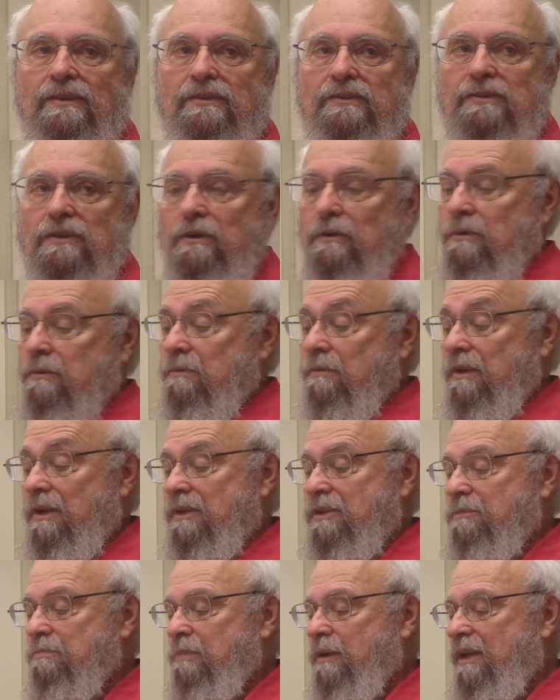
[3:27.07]
So
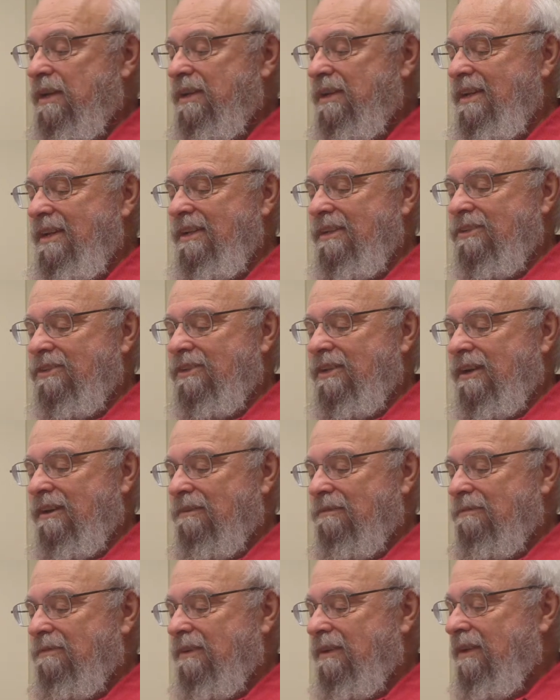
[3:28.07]
it's pretty neat
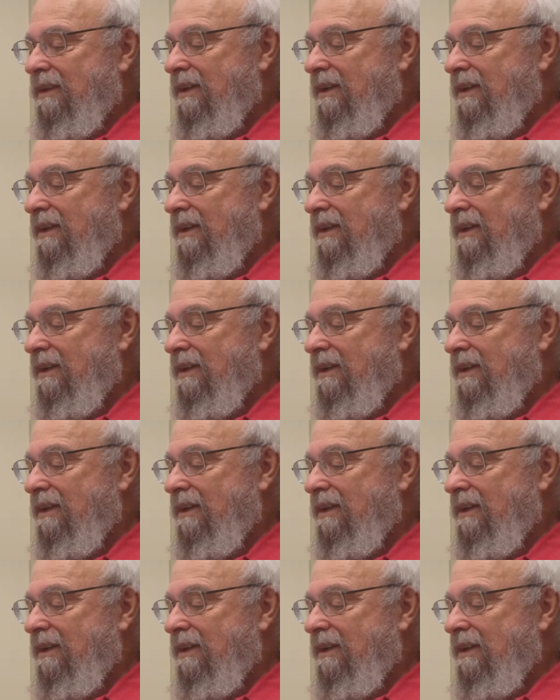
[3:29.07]
stuff.